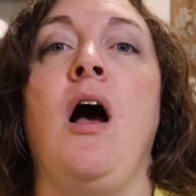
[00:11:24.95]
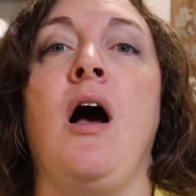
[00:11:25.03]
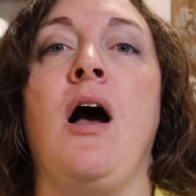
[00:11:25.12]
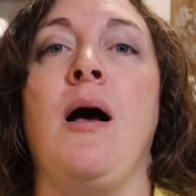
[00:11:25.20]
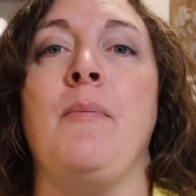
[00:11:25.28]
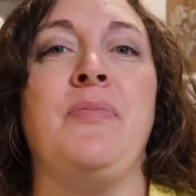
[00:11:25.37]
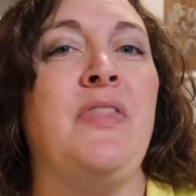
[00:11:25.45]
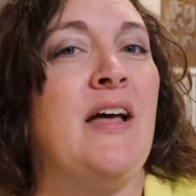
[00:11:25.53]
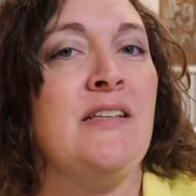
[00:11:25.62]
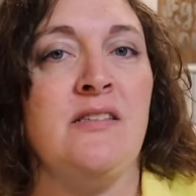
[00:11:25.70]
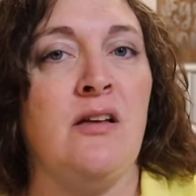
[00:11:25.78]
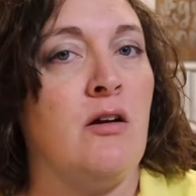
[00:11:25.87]

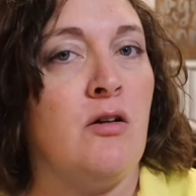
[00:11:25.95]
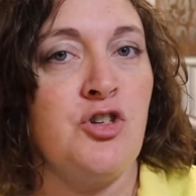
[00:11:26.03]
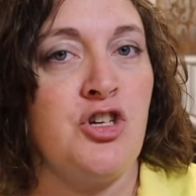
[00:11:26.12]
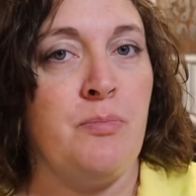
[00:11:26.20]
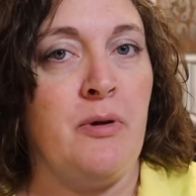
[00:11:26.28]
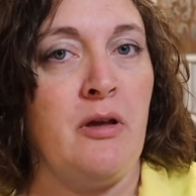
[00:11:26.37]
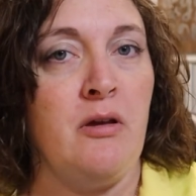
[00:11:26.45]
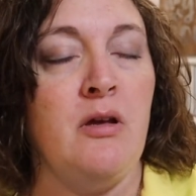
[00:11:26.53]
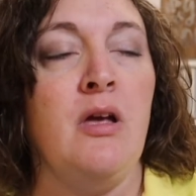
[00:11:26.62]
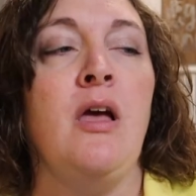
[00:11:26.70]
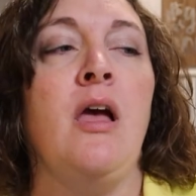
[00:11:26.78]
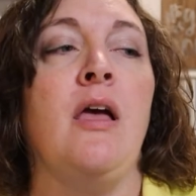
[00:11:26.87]
That's not all shipping.
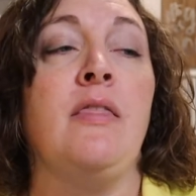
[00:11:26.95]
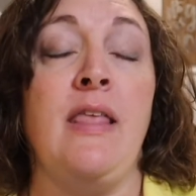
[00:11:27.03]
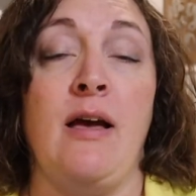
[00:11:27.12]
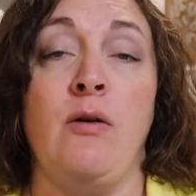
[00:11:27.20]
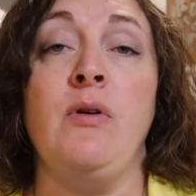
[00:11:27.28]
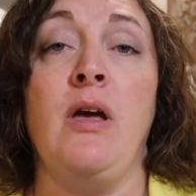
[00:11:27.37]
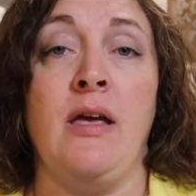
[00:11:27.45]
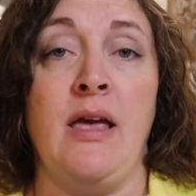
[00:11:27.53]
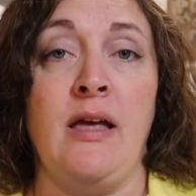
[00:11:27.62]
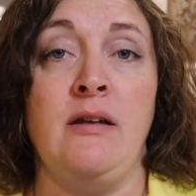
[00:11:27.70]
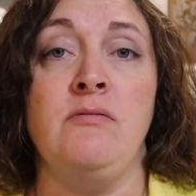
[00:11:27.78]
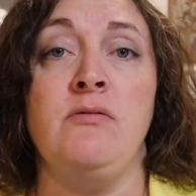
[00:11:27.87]
Now,
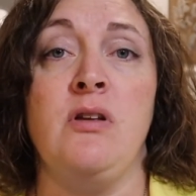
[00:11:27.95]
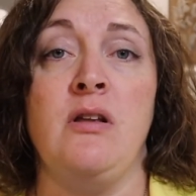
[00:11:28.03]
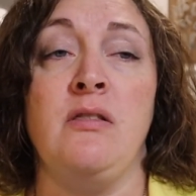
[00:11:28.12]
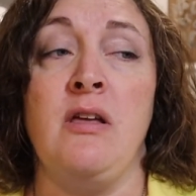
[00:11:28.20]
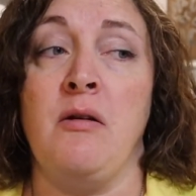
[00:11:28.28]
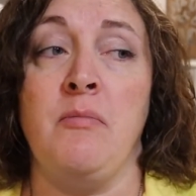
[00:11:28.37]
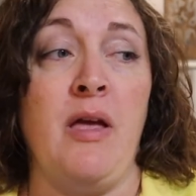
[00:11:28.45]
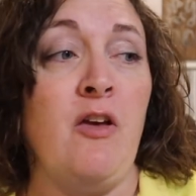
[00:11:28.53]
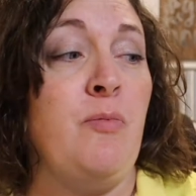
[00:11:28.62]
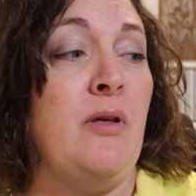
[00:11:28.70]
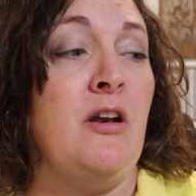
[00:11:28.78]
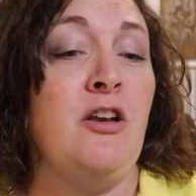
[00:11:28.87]
again, there may
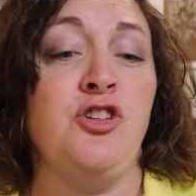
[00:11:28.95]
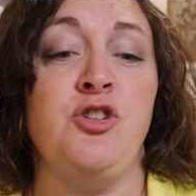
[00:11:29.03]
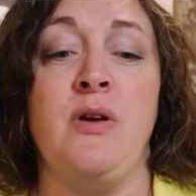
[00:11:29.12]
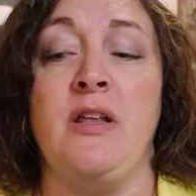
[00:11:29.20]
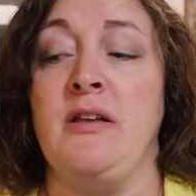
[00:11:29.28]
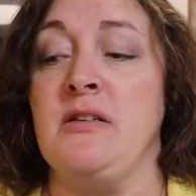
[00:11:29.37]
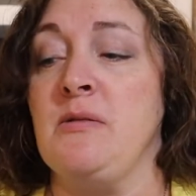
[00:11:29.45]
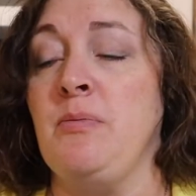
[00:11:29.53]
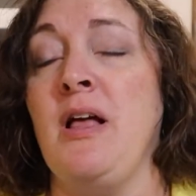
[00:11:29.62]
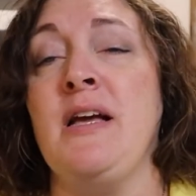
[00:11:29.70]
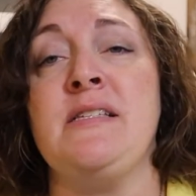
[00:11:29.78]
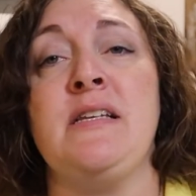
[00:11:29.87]
have been an issue getting
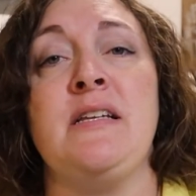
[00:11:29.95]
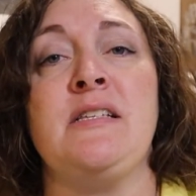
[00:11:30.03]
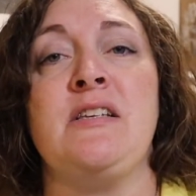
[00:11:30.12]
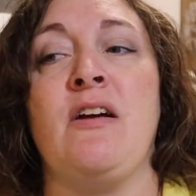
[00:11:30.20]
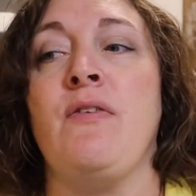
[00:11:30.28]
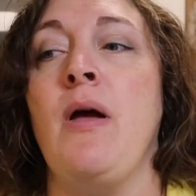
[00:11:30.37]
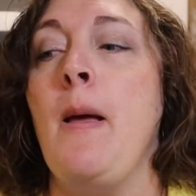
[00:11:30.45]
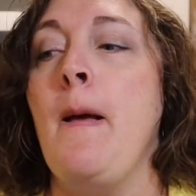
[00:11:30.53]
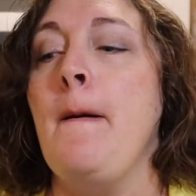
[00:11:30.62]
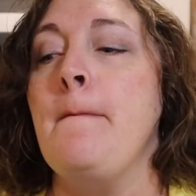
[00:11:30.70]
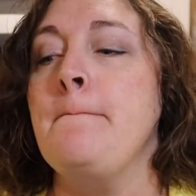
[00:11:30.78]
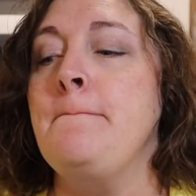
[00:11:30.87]
supplies in and stuff,
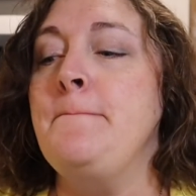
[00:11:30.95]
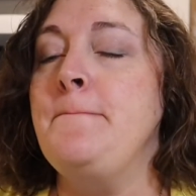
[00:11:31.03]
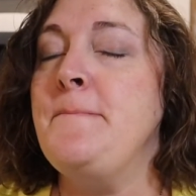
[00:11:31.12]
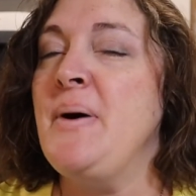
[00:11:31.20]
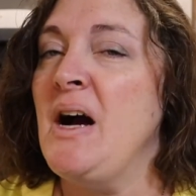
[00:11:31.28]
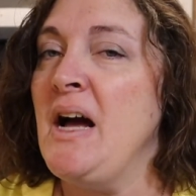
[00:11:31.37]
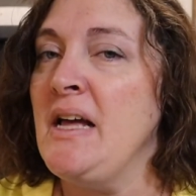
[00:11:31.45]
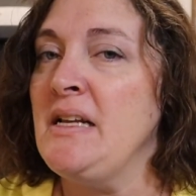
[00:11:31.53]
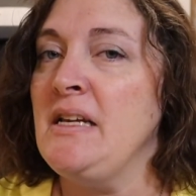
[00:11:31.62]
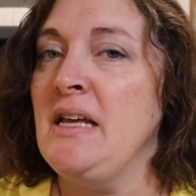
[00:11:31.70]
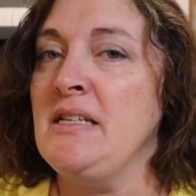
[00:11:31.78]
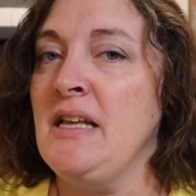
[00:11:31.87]

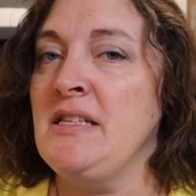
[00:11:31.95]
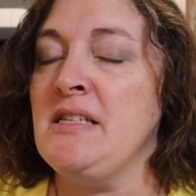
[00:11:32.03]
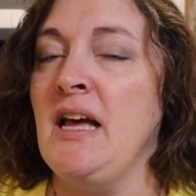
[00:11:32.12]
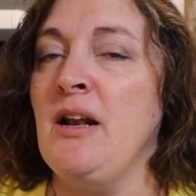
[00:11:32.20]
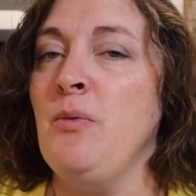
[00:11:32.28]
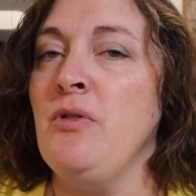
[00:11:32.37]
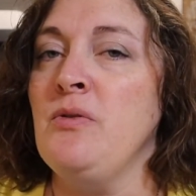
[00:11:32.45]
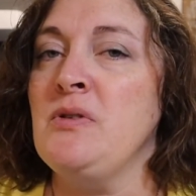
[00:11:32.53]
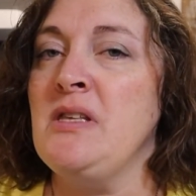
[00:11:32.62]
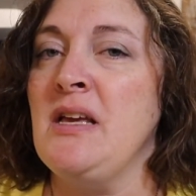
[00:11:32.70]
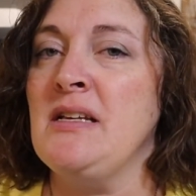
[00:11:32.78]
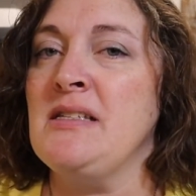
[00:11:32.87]
but it's kind of one of
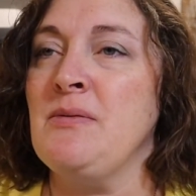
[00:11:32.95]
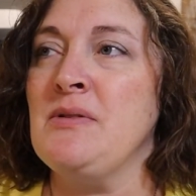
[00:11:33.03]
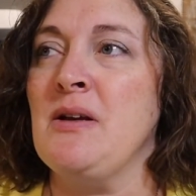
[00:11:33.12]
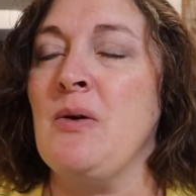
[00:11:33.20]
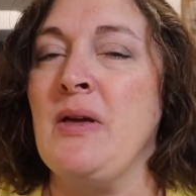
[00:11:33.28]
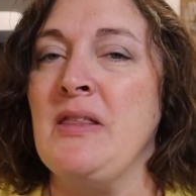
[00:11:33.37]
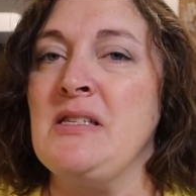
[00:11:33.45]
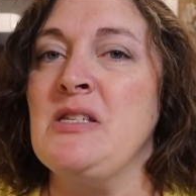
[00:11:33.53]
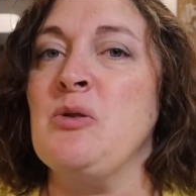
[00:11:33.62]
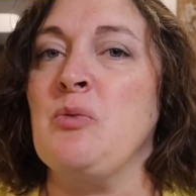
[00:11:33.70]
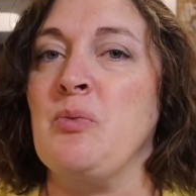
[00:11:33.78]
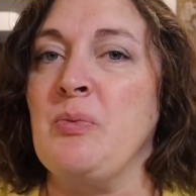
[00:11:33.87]
those things I was like, okay, this
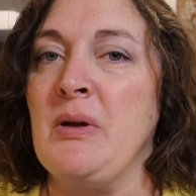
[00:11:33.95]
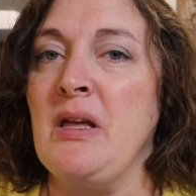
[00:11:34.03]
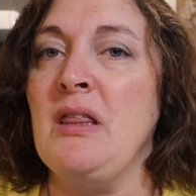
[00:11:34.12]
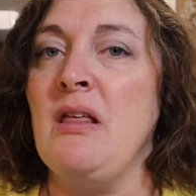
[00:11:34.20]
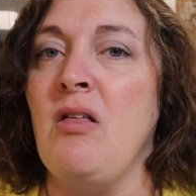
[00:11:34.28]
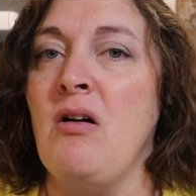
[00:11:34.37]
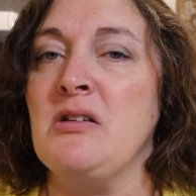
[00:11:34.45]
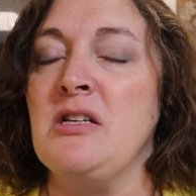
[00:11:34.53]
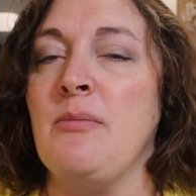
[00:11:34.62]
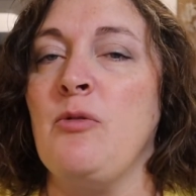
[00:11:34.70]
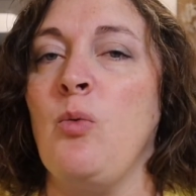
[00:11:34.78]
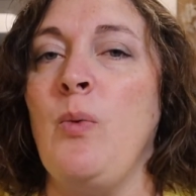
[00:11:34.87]
is a really long
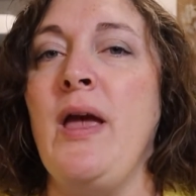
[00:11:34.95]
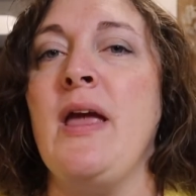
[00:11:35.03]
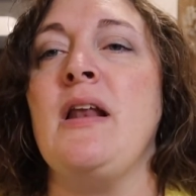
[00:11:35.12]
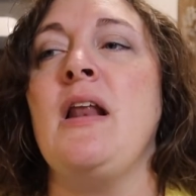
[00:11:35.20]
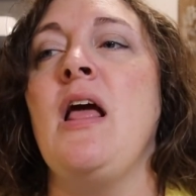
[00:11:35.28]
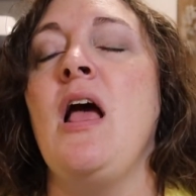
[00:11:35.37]
time to wait.